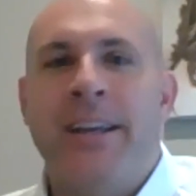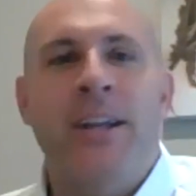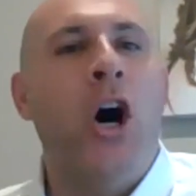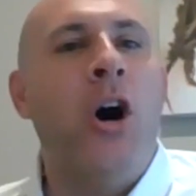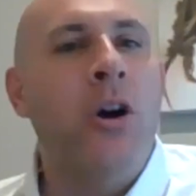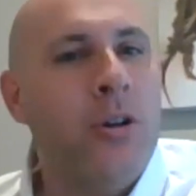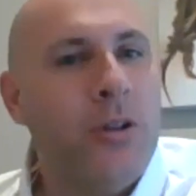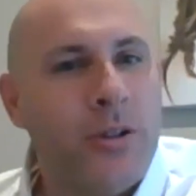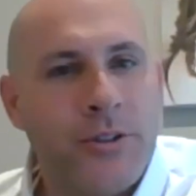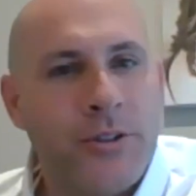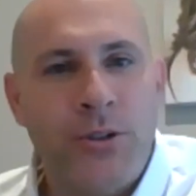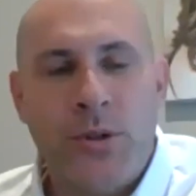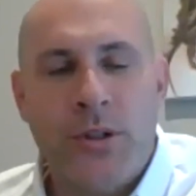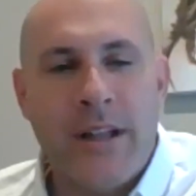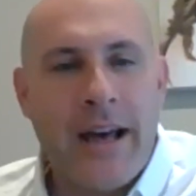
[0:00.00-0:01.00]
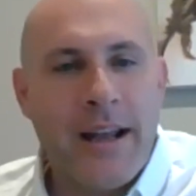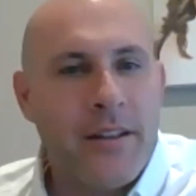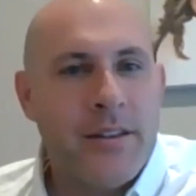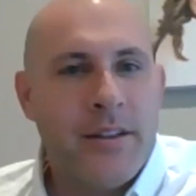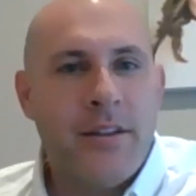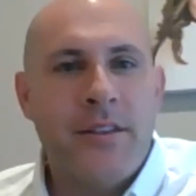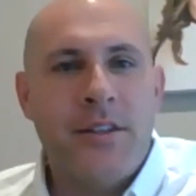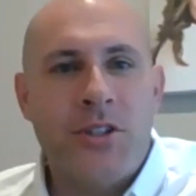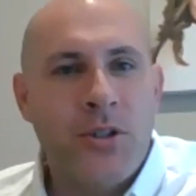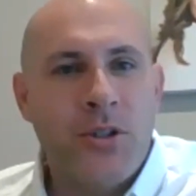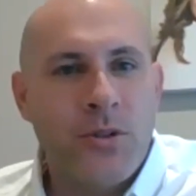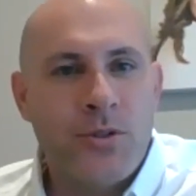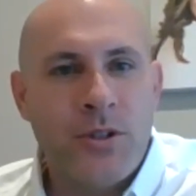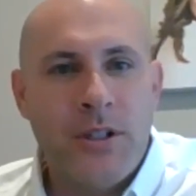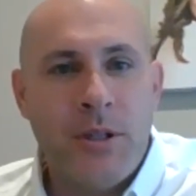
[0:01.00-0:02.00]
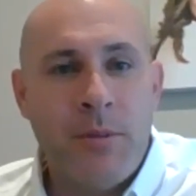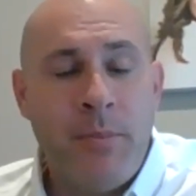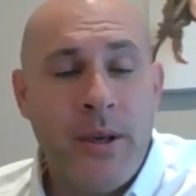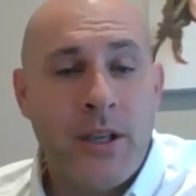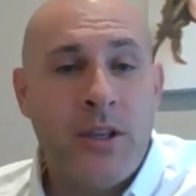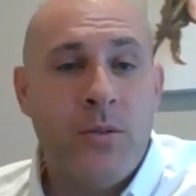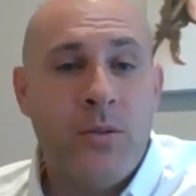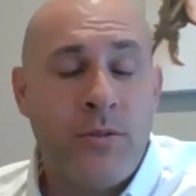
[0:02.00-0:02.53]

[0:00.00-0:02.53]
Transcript: uncle to a lot of the children in the PICU.